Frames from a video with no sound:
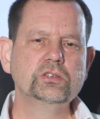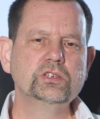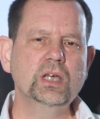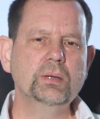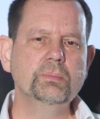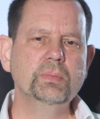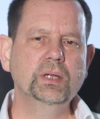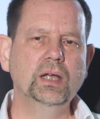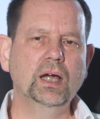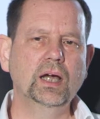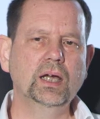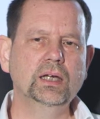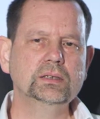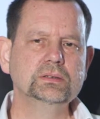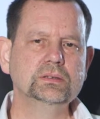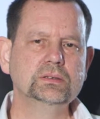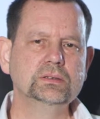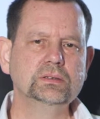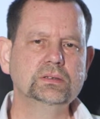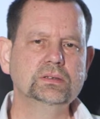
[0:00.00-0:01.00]
Gemini,
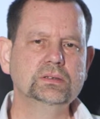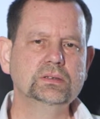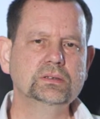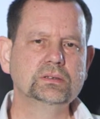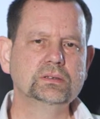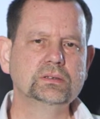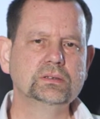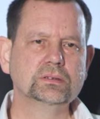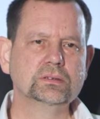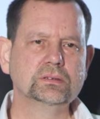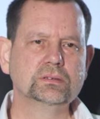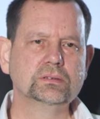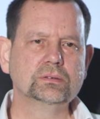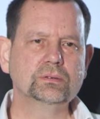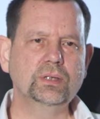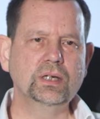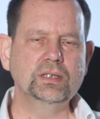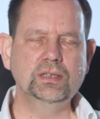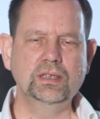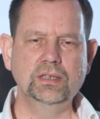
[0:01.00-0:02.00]

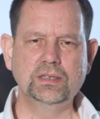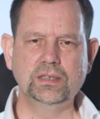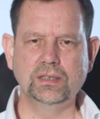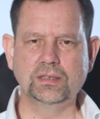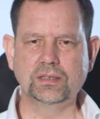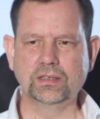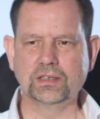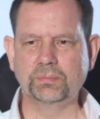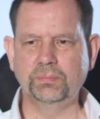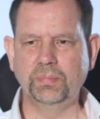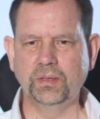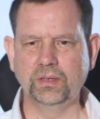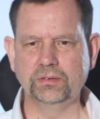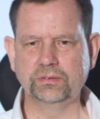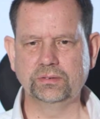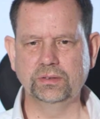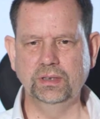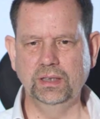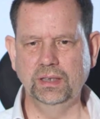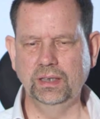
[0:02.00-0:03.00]
quite easy to
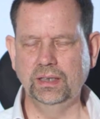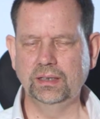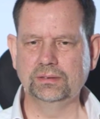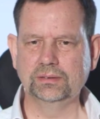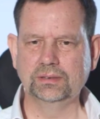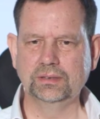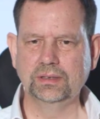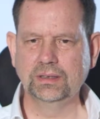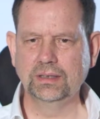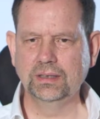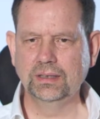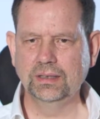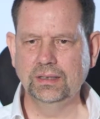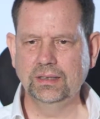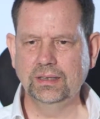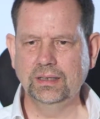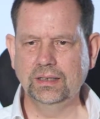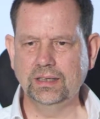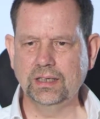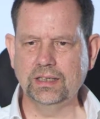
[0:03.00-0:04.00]
spot, really.
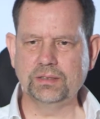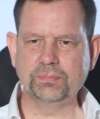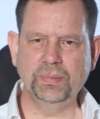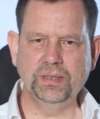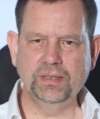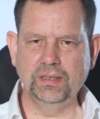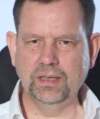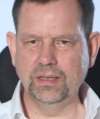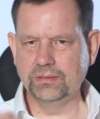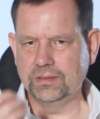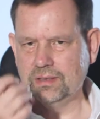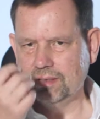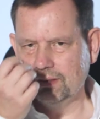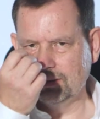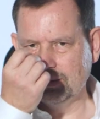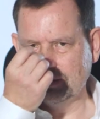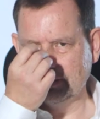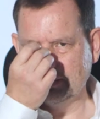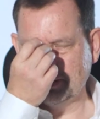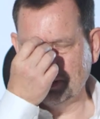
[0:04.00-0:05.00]
It has been
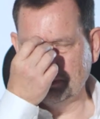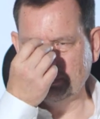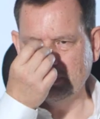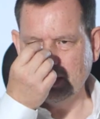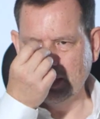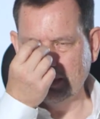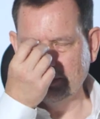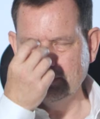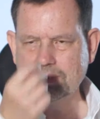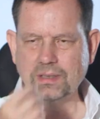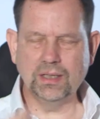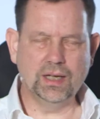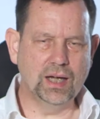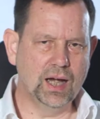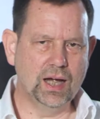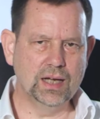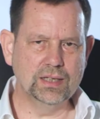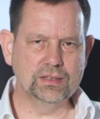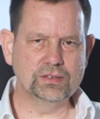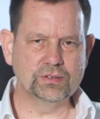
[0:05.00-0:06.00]
noted that sometimes the
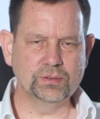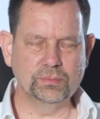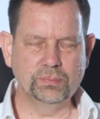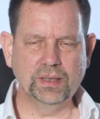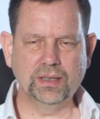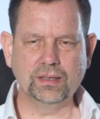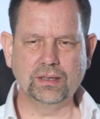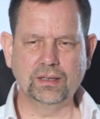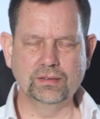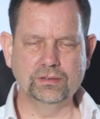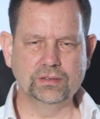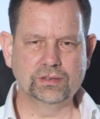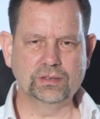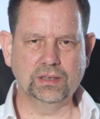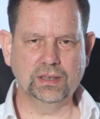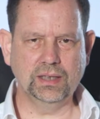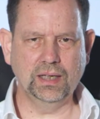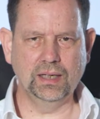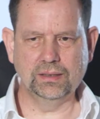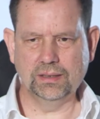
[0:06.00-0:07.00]
eyes are a bit close
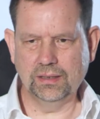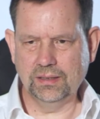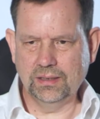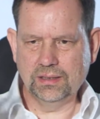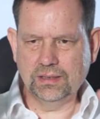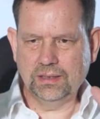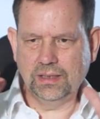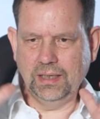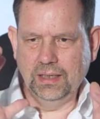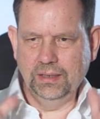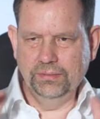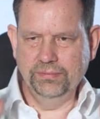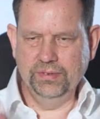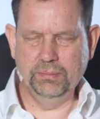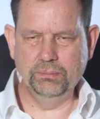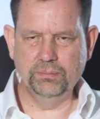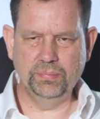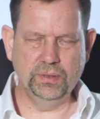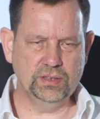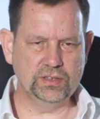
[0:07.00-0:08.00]
together. There's kind of
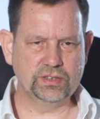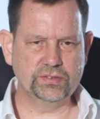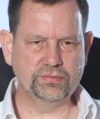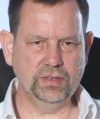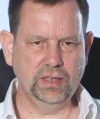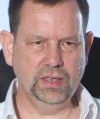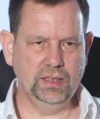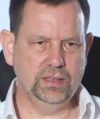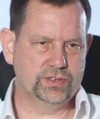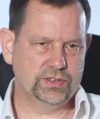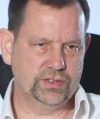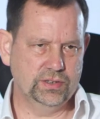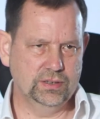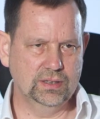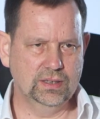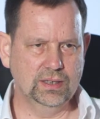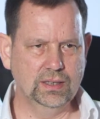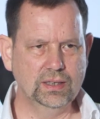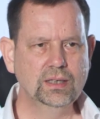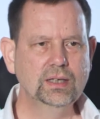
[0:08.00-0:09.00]
impish face
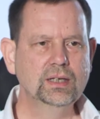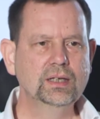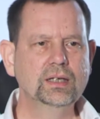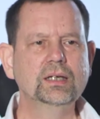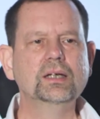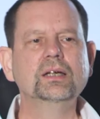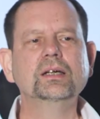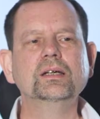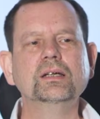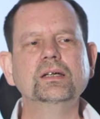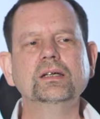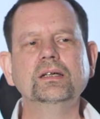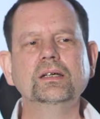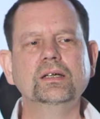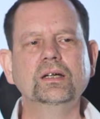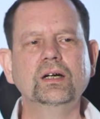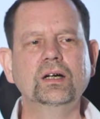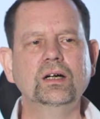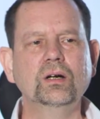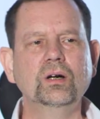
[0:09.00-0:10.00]
and
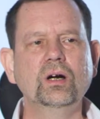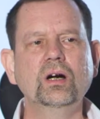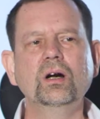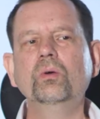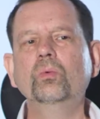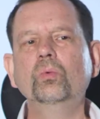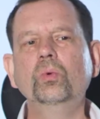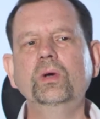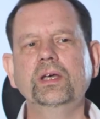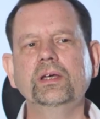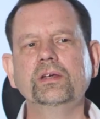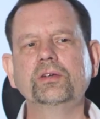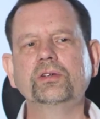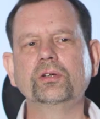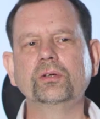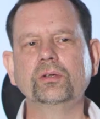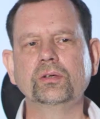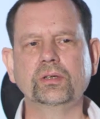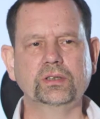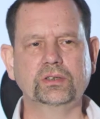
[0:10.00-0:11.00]
a
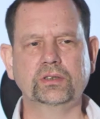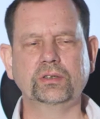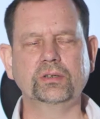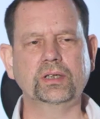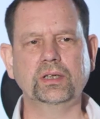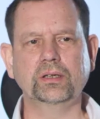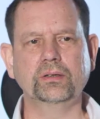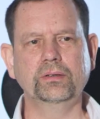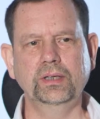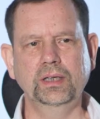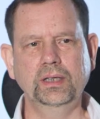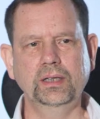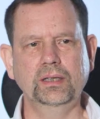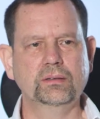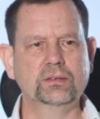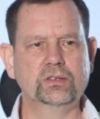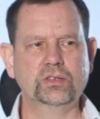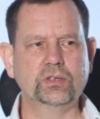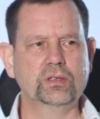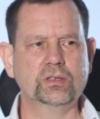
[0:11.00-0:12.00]
wit or a
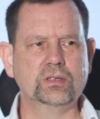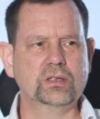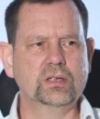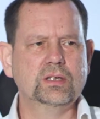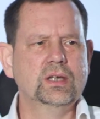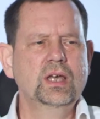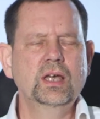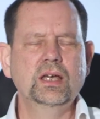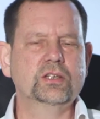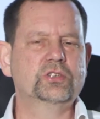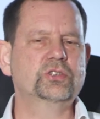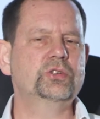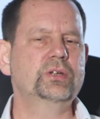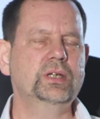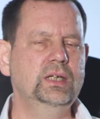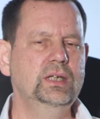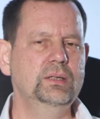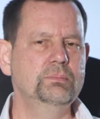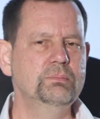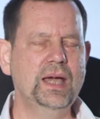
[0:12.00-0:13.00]
trickery, a
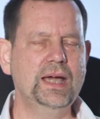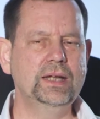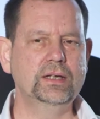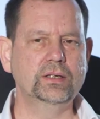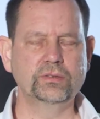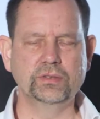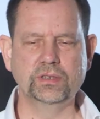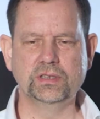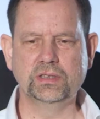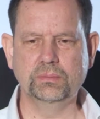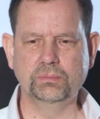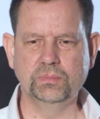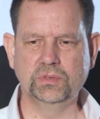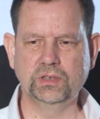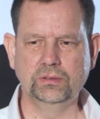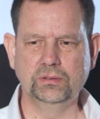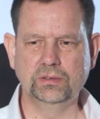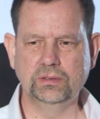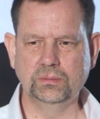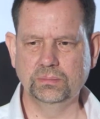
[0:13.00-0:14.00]
tricky mannerism
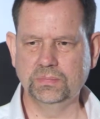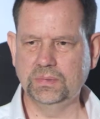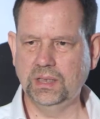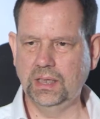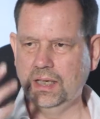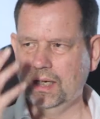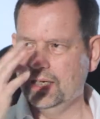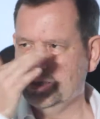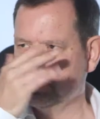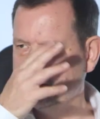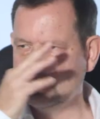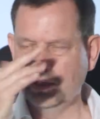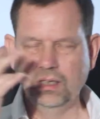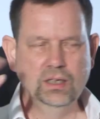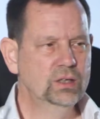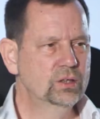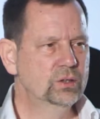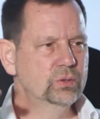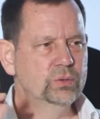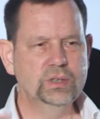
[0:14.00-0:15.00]
to them. The eyes are
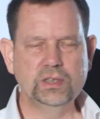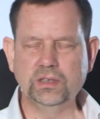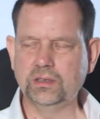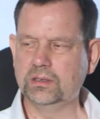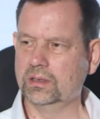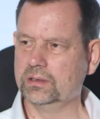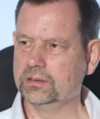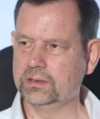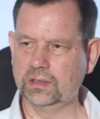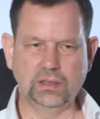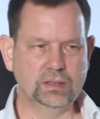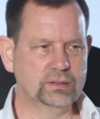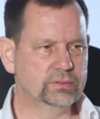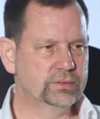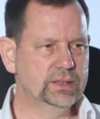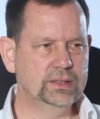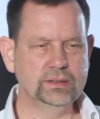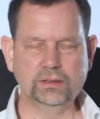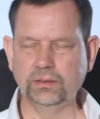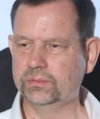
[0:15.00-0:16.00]
always dotting
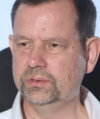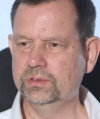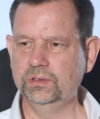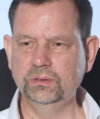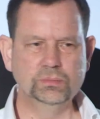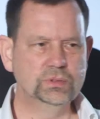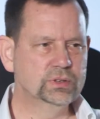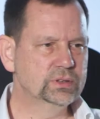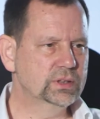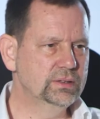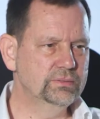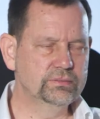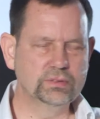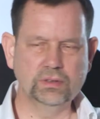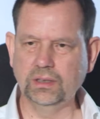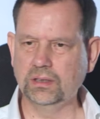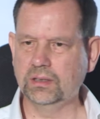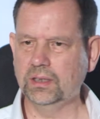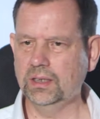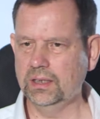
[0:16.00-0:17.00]
around the room looking
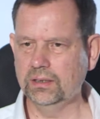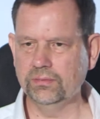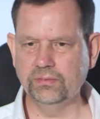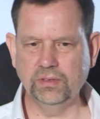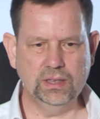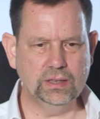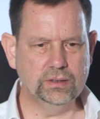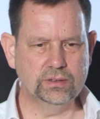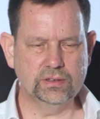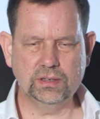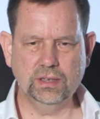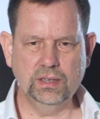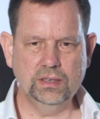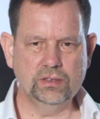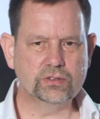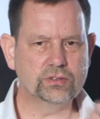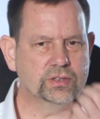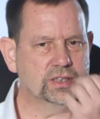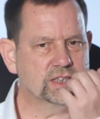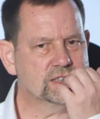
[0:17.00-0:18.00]
for the thing of nearest
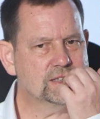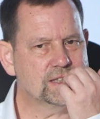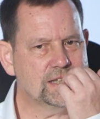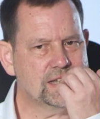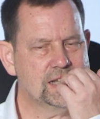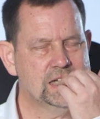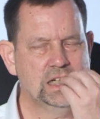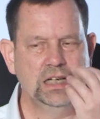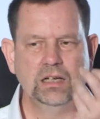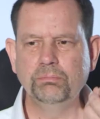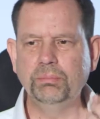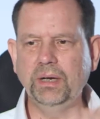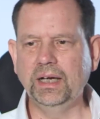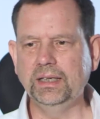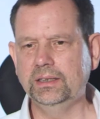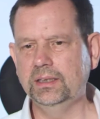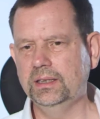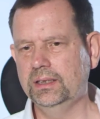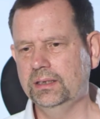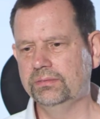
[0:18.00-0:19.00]
interest,
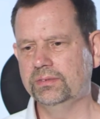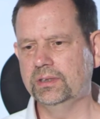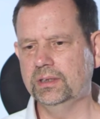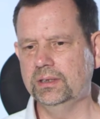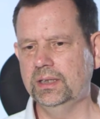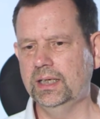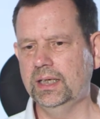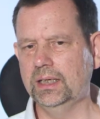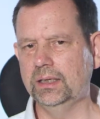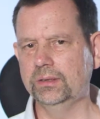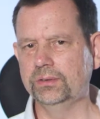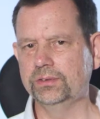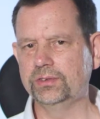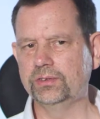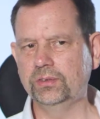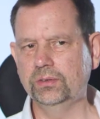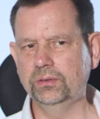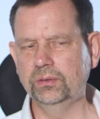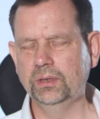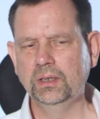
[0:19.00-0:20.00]
biting of the
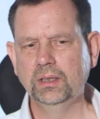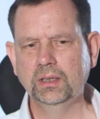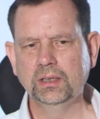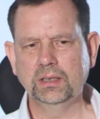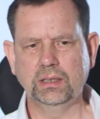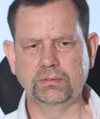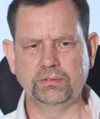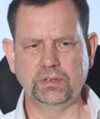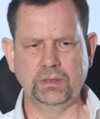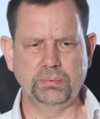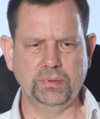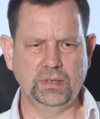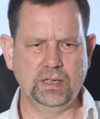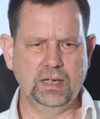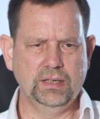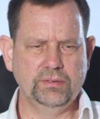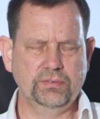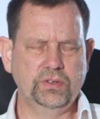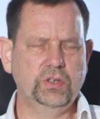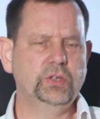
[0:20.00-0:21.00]
nails to cover up a
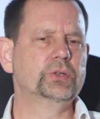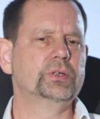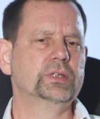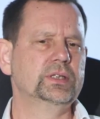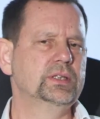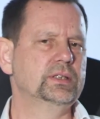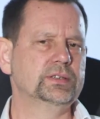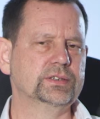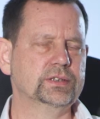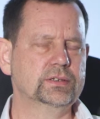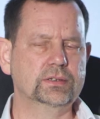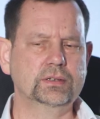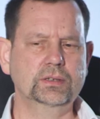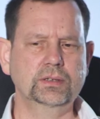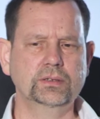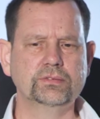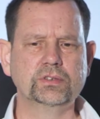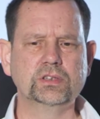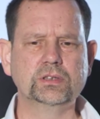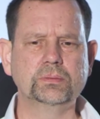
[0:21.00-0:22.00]
kind of
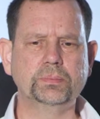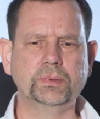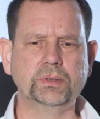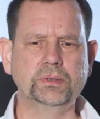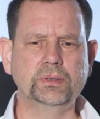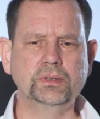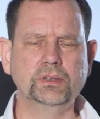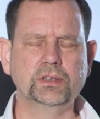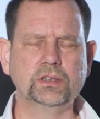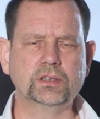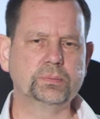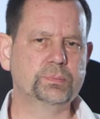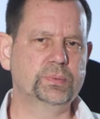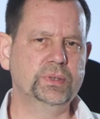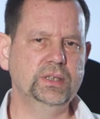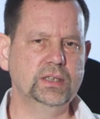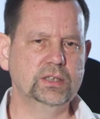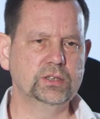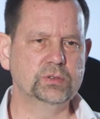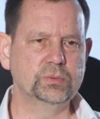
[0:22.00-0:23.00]
curiosity of spirit that
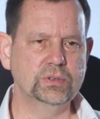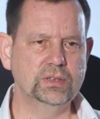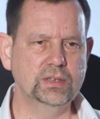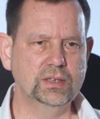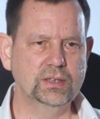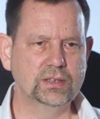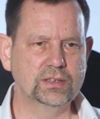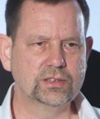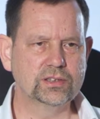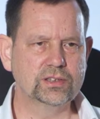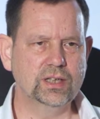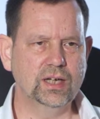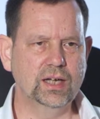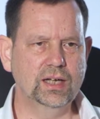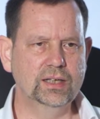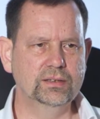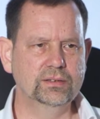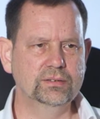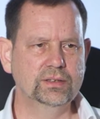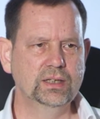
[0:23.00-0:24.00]
springs within the
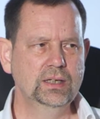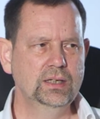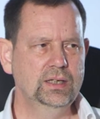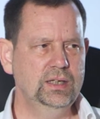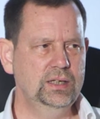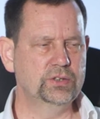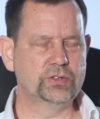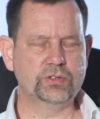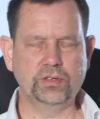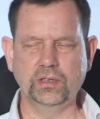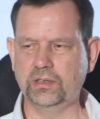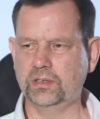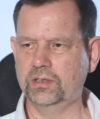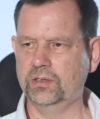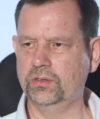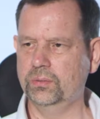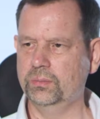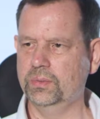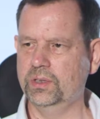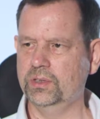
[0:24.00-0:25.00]
sign,
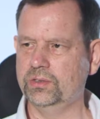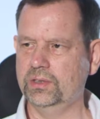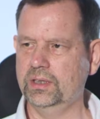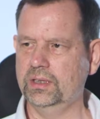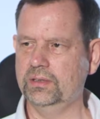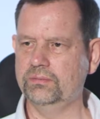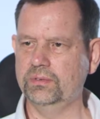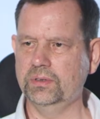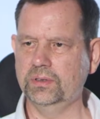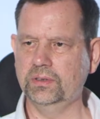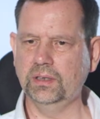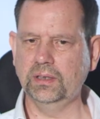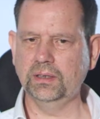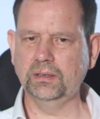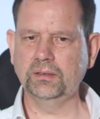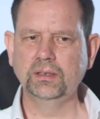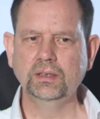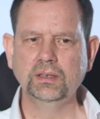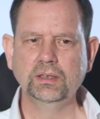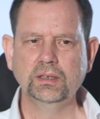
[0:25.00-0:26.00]
interest in almost
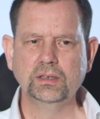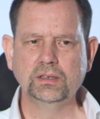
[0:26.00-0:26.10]
everything.